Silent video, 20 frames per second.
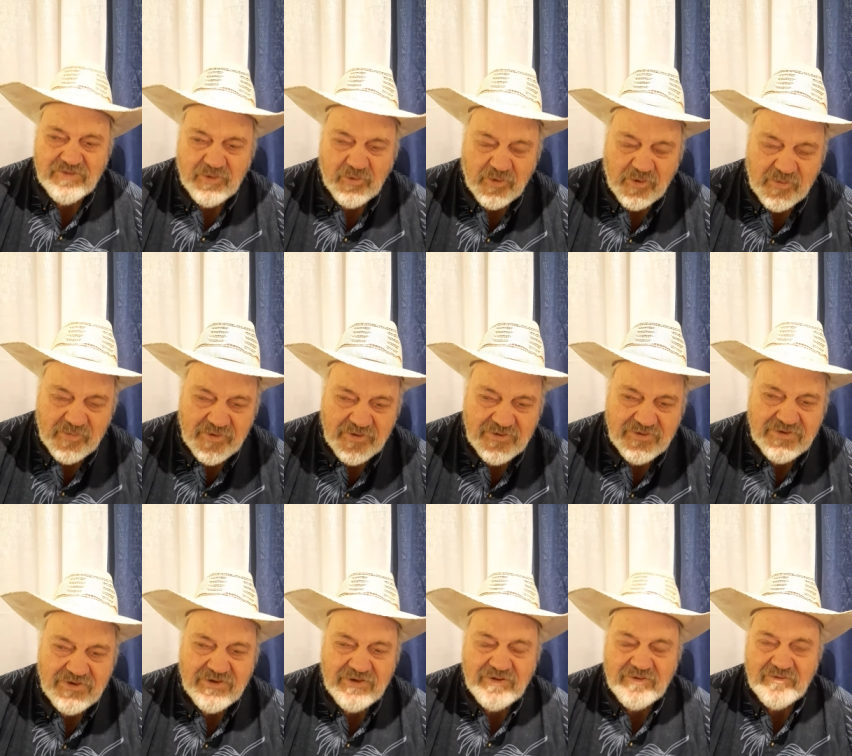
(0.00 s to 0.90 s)

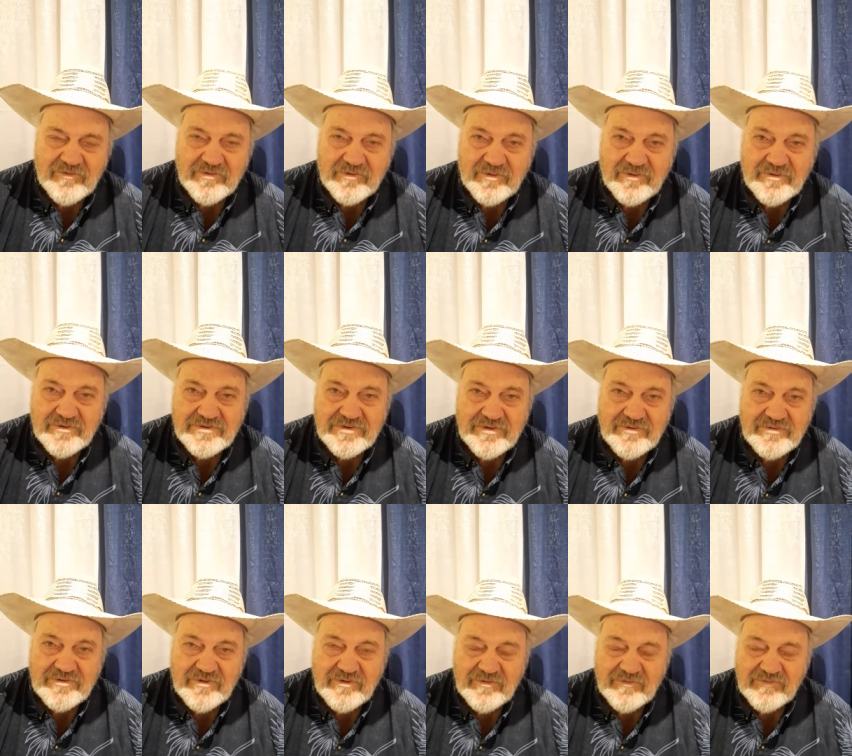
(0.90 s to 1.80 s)
Thorburn, you know.
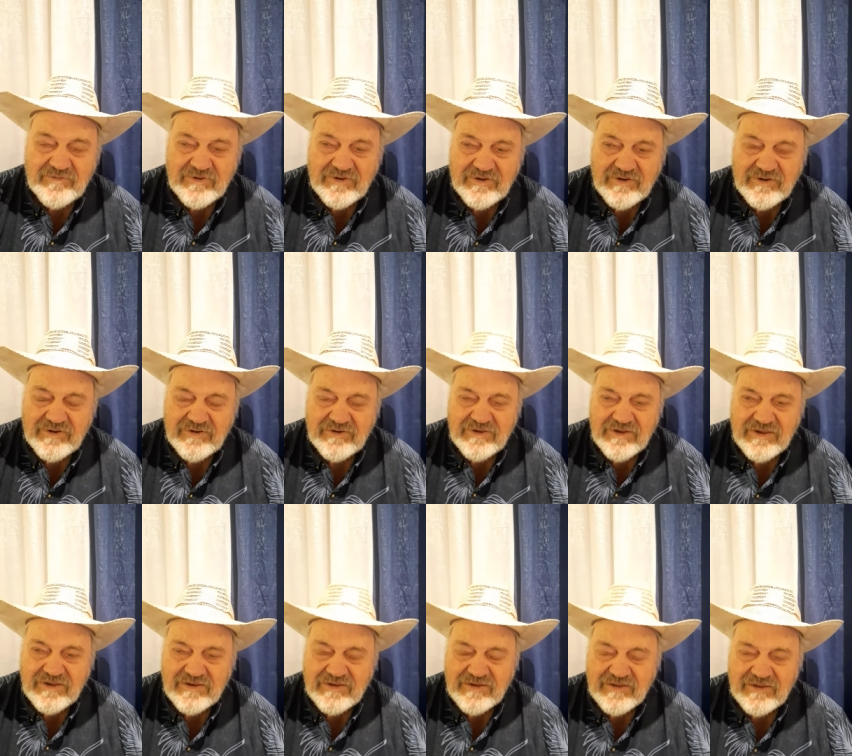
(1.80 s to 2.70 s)
yeah, yeah. And
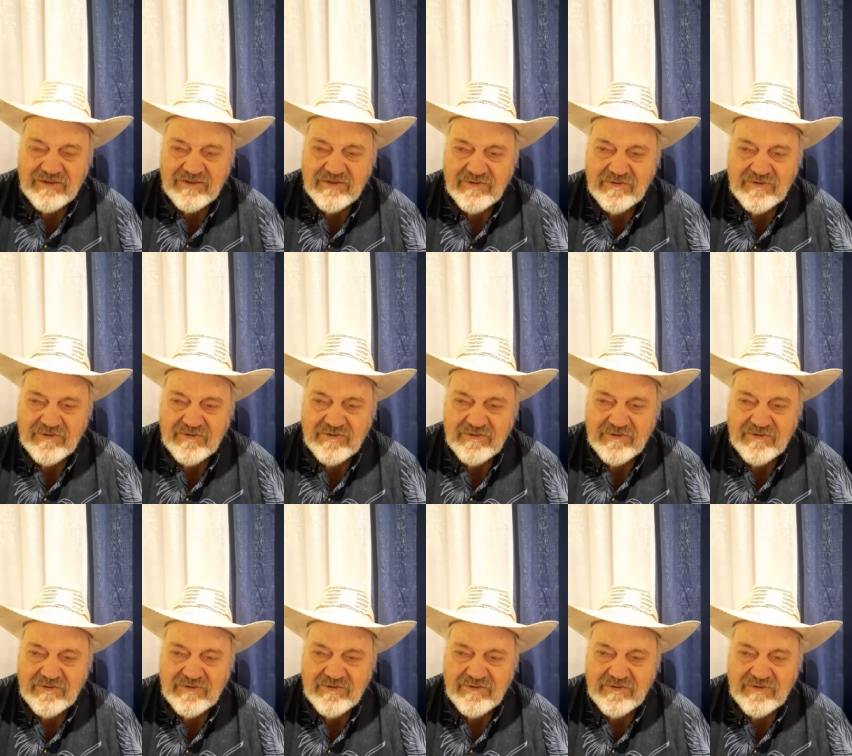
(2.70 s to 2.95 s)
then, uh,